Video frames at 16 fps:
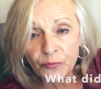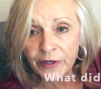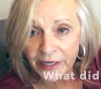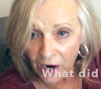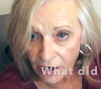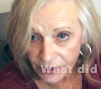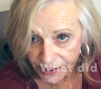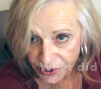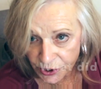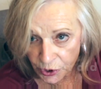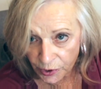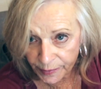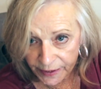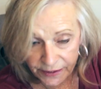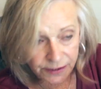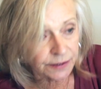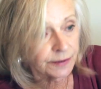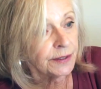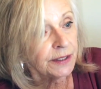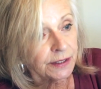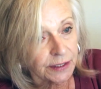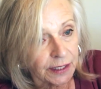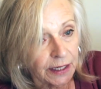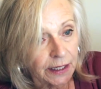we are determined,
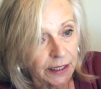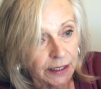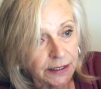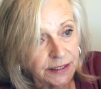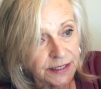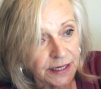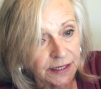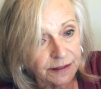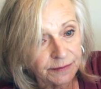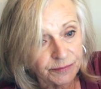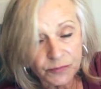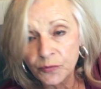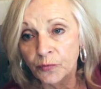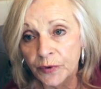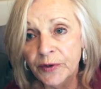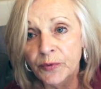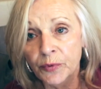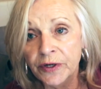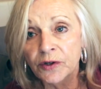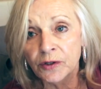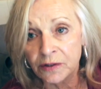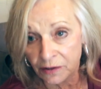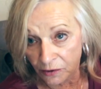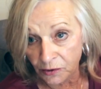and we
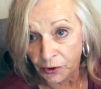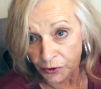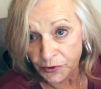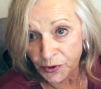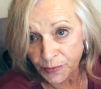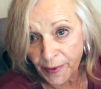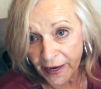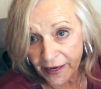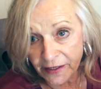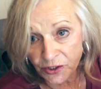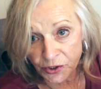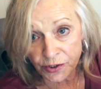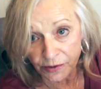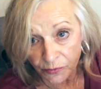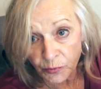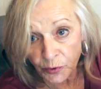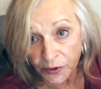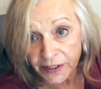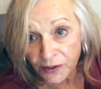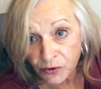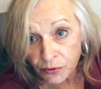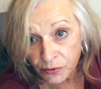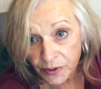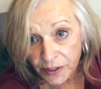will learn Spanish. We'll get
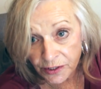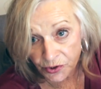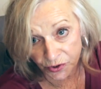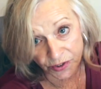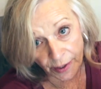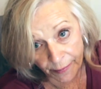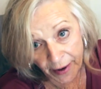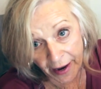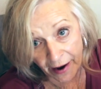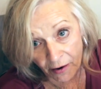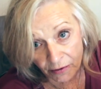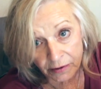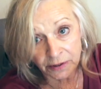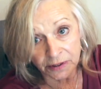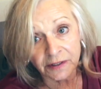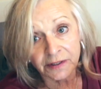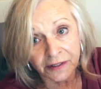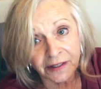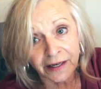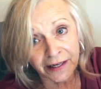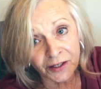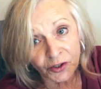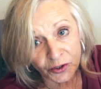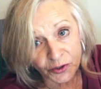through this somehow
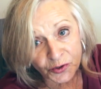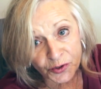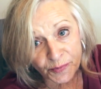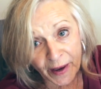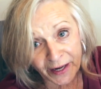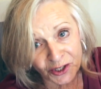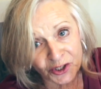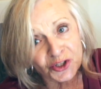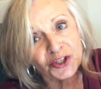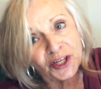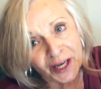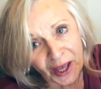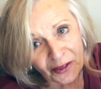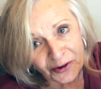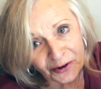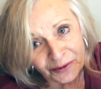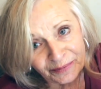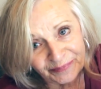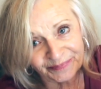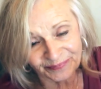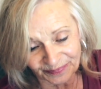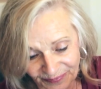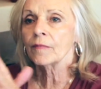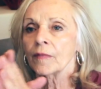and learn Spanish together.
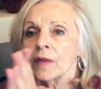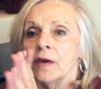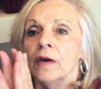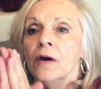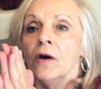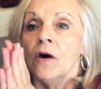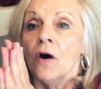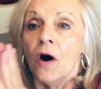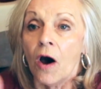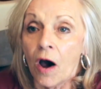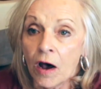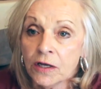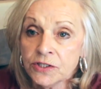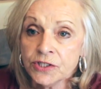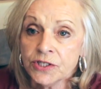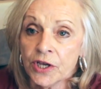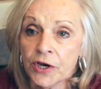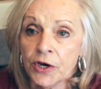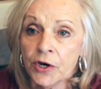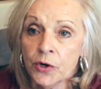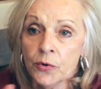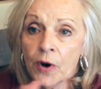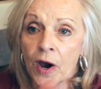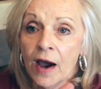
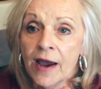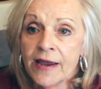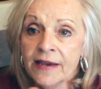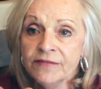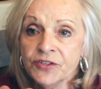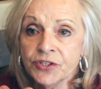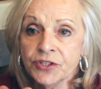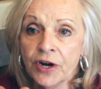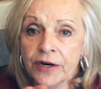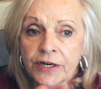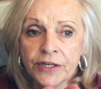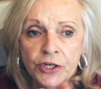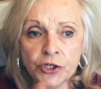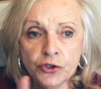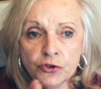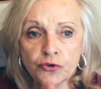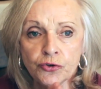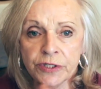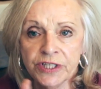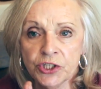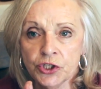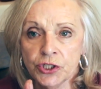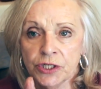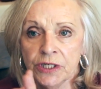Also, I have started a new
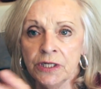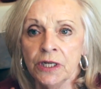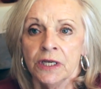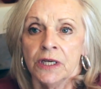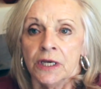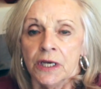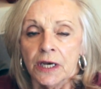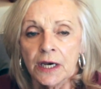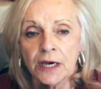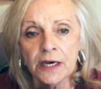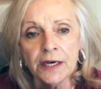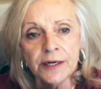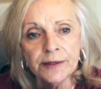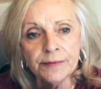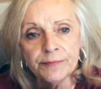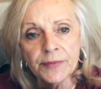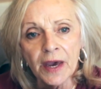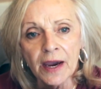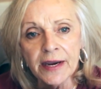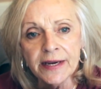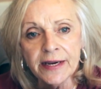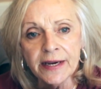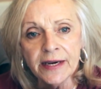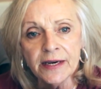tradition.
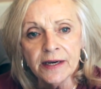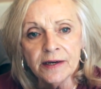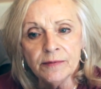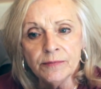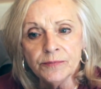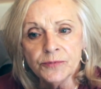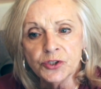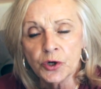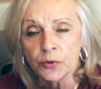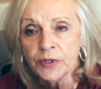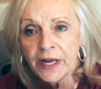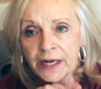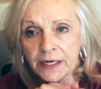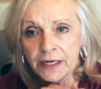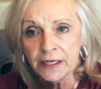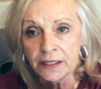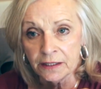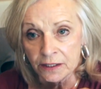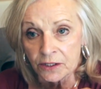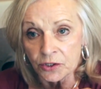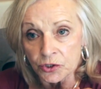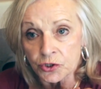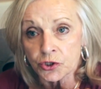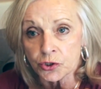I am donating
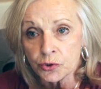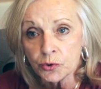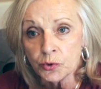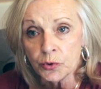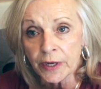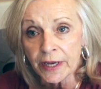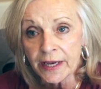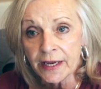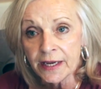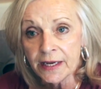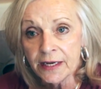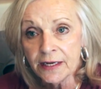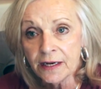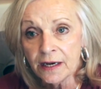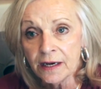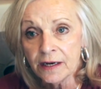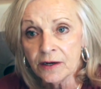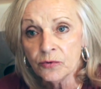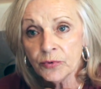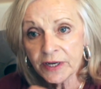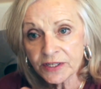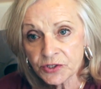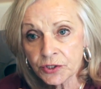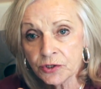to a
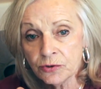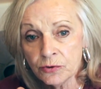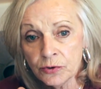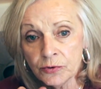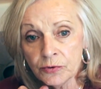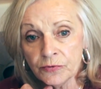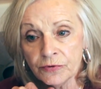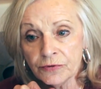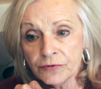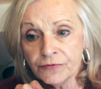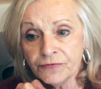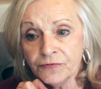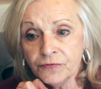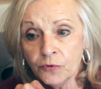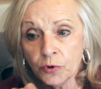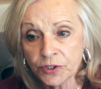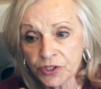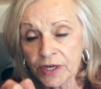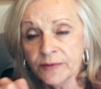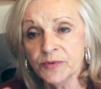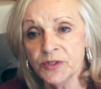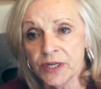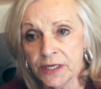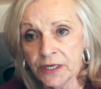rescue 4
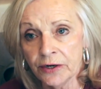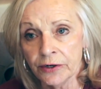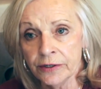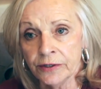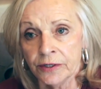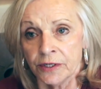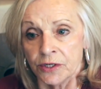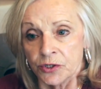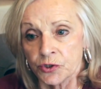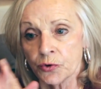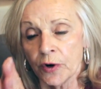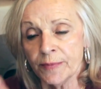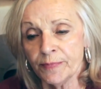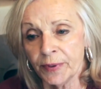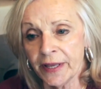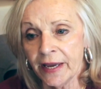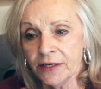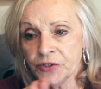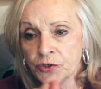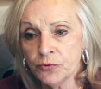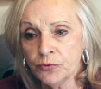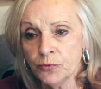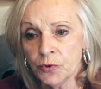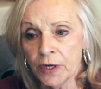times a year. So I plan
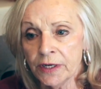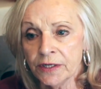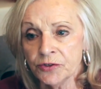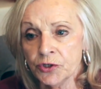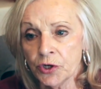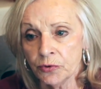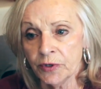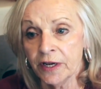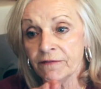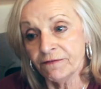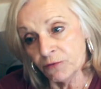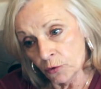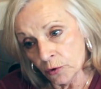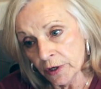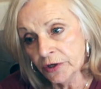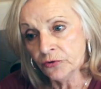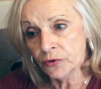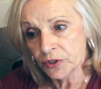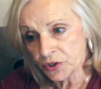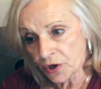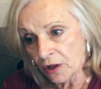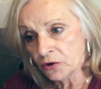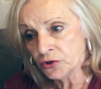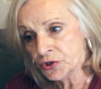to donate
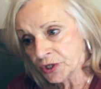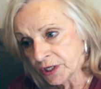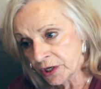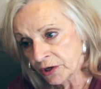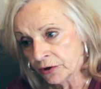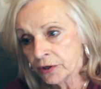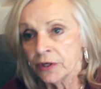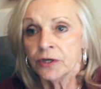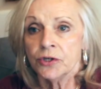$400 a year